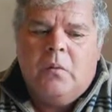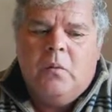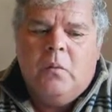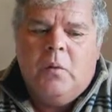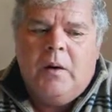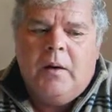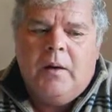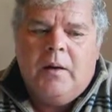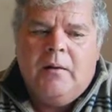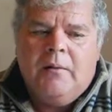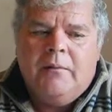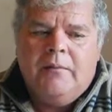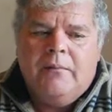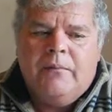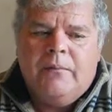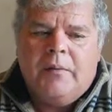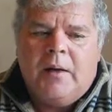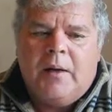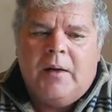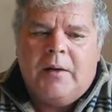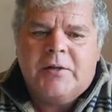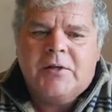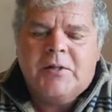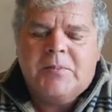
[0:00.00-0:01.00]
way of
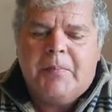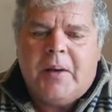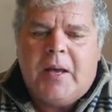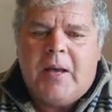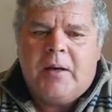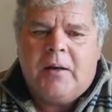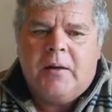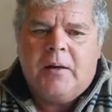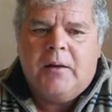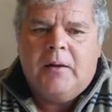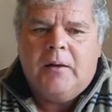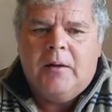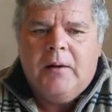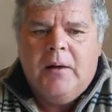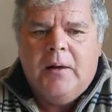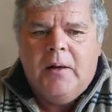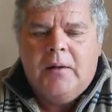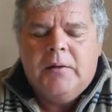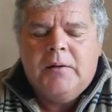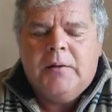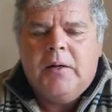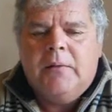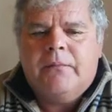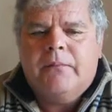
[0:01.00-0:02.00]
expanding
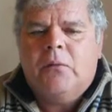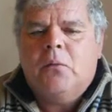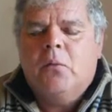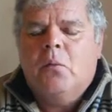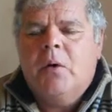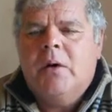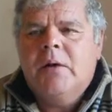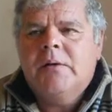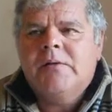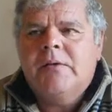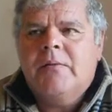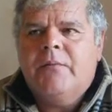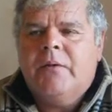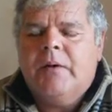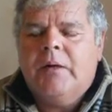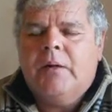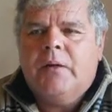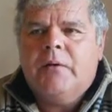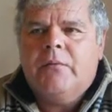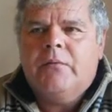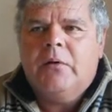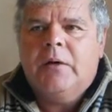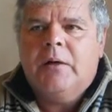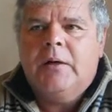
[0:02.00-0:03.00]
different ways of
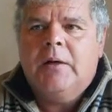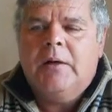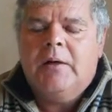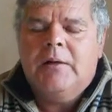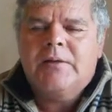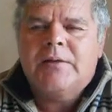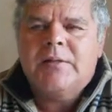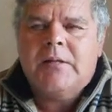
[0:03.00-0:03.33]
delivering in a